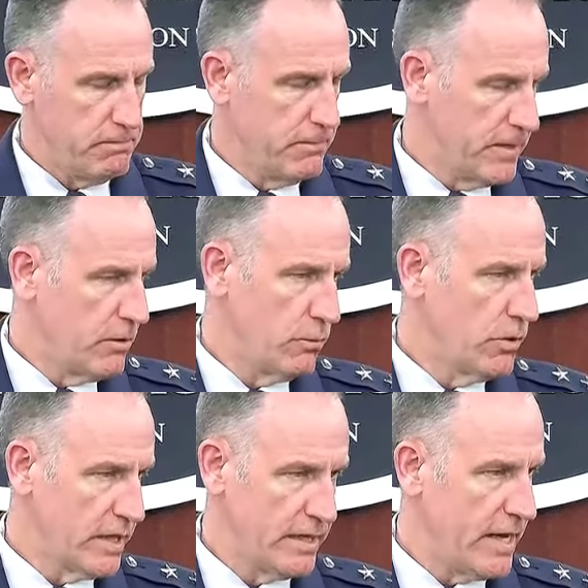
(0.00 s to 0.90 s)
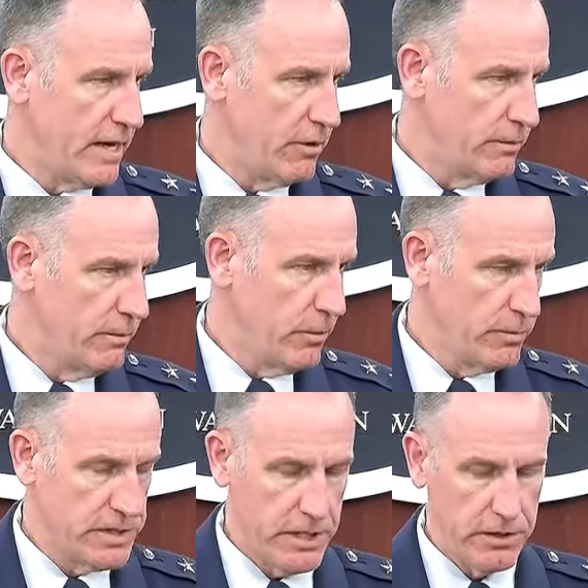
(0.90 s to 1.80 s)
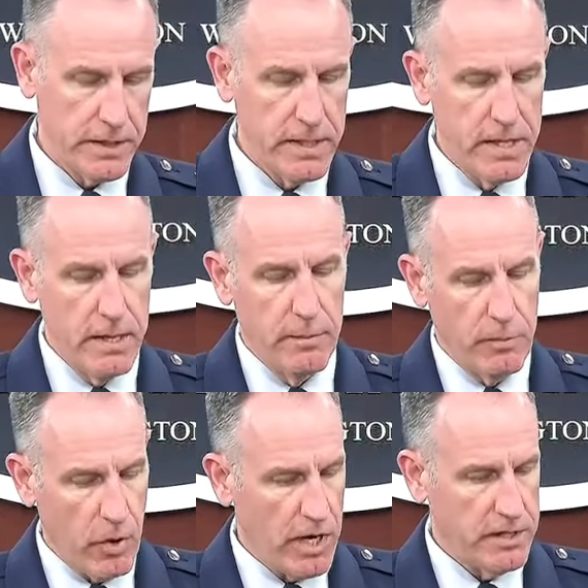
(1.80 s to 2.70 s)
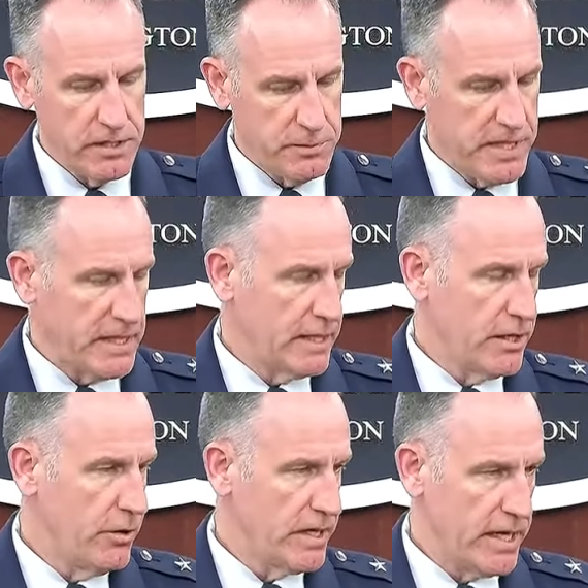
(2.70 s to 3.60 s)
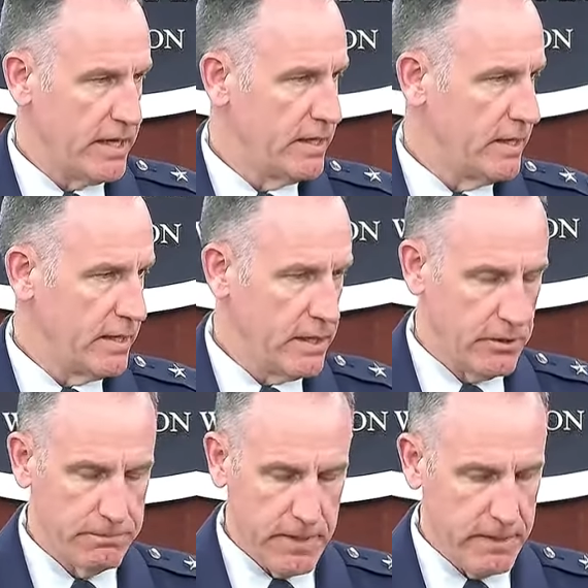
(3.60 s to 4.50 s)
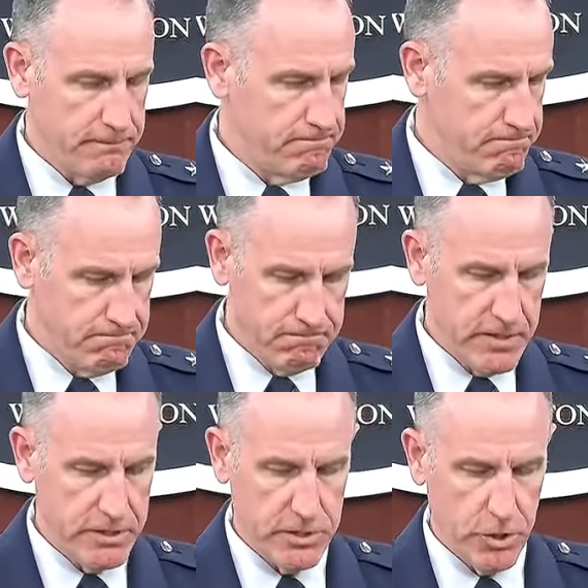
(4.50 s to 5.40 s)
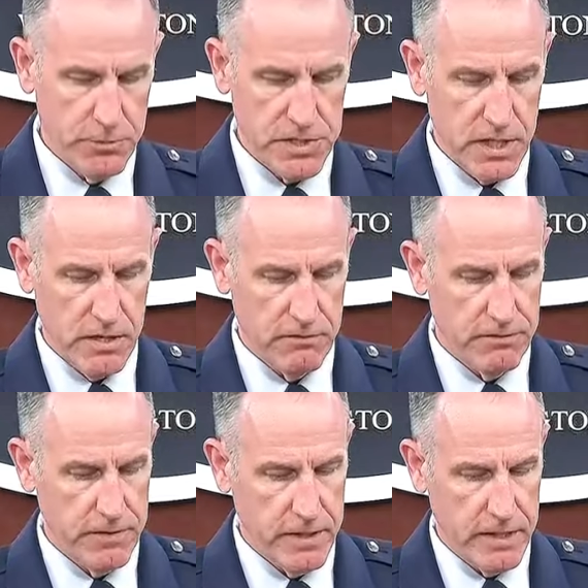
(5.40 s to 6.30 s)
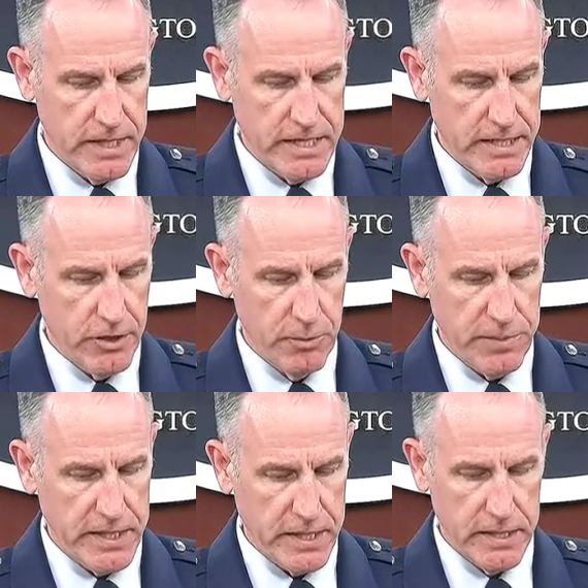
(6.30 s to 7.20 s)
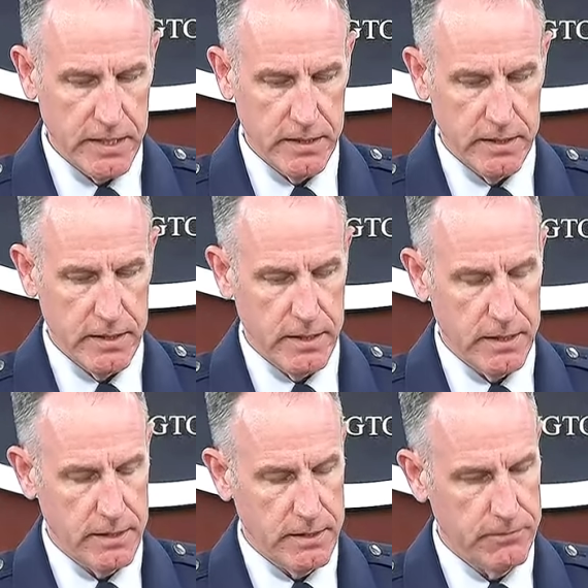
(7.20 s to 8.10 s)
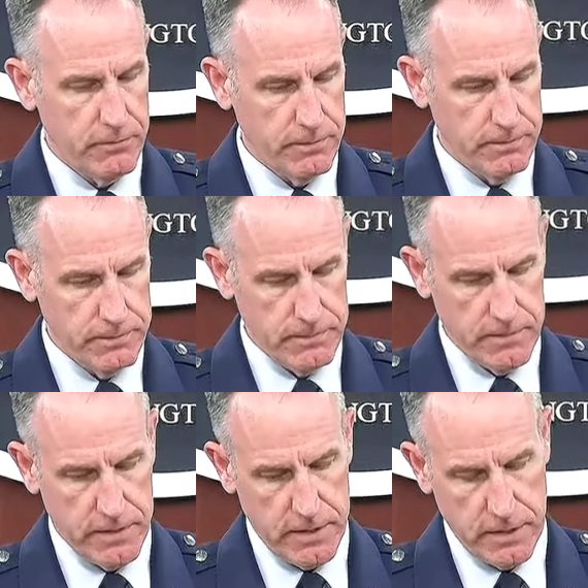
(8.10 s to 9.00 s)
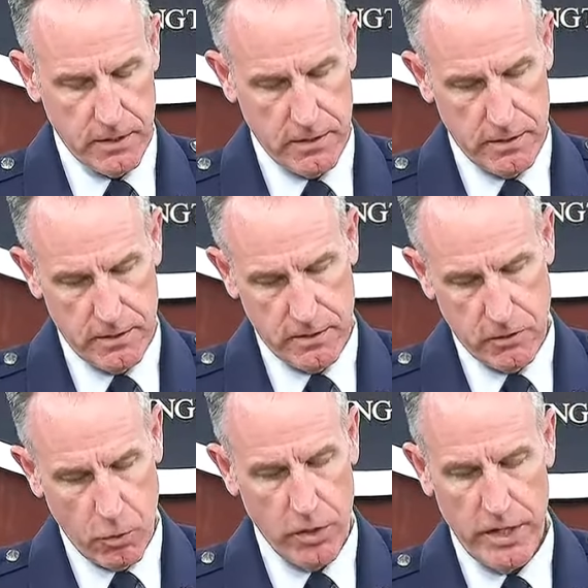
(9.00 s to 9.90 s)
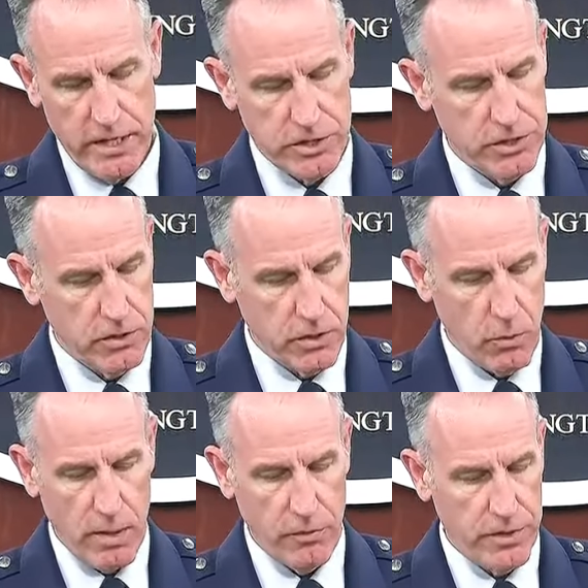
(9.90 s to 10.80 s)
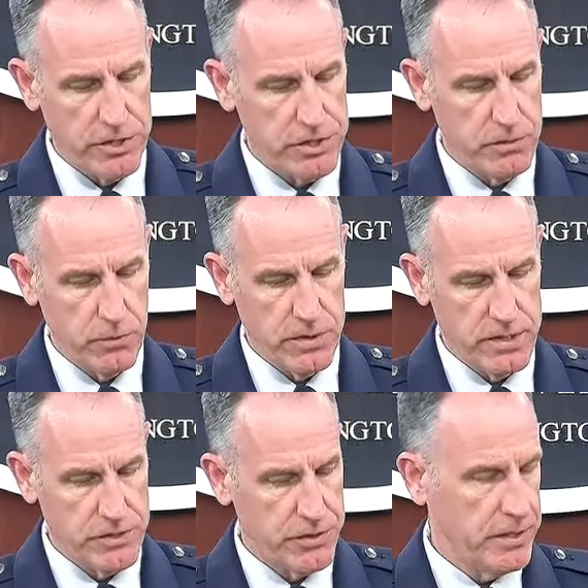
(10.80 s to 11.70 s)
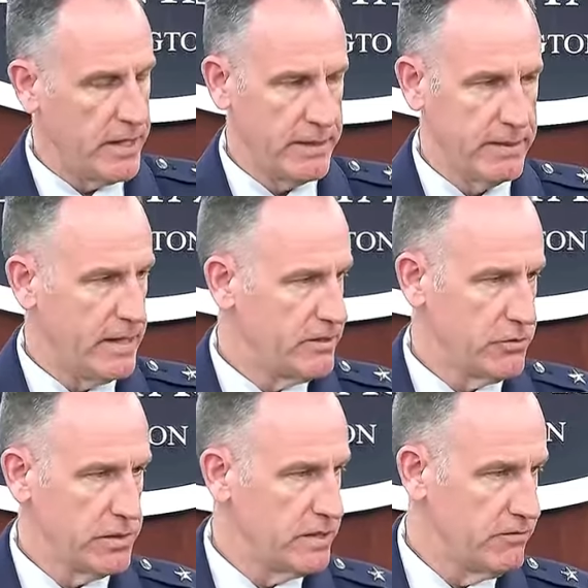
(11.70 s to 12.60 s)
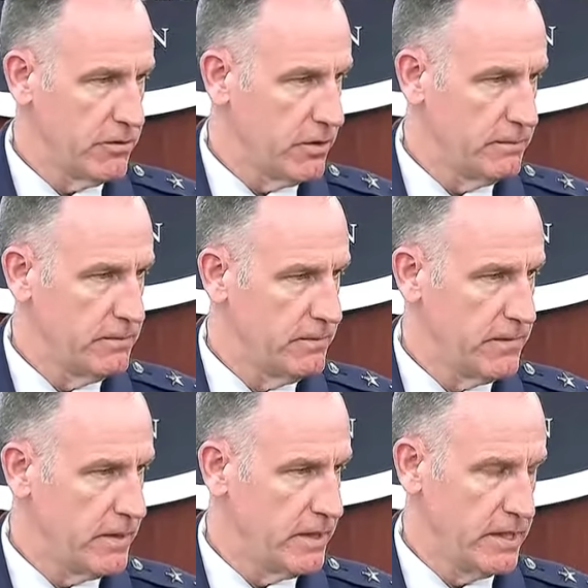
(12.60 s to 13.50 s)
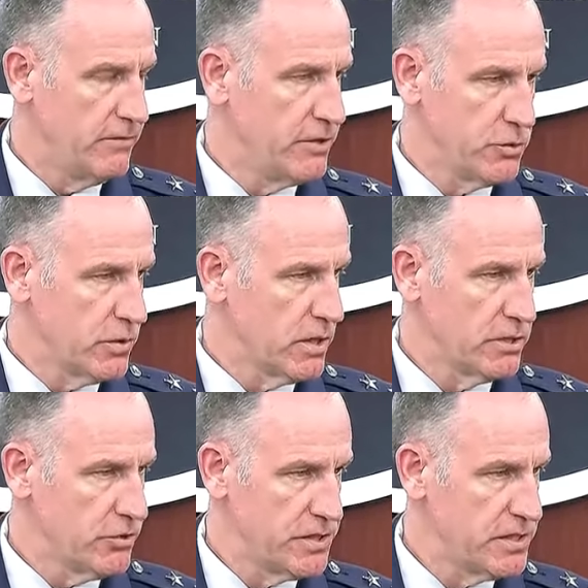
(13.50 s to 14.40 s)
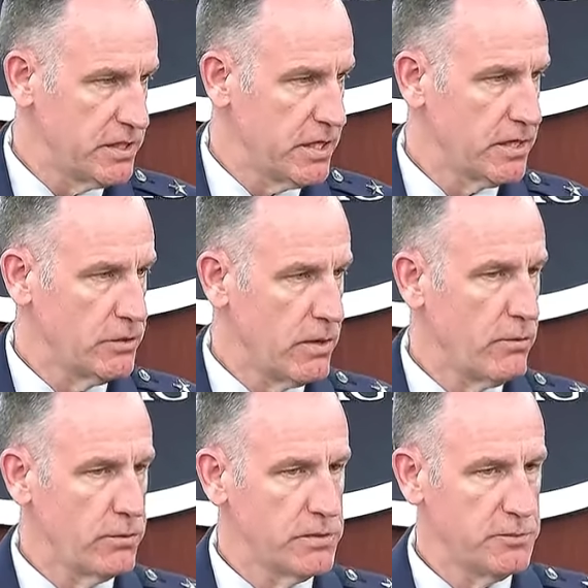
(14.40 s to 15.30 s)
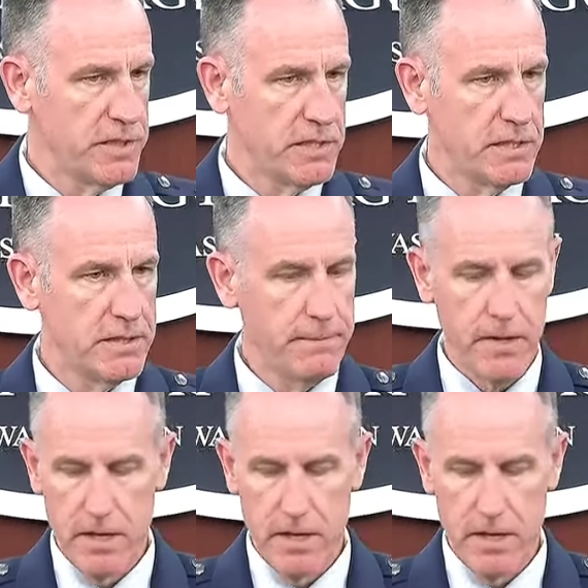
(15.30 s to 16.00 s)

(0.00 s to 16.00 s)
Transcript: you know, we'll get that out momentarily. Broadly speaking, though, again, you know, um, in terms of uh, any European uh, uh, coordination or cooperation with Israel, I, that's really for uh, individual countries to talk to. I won't speak to them.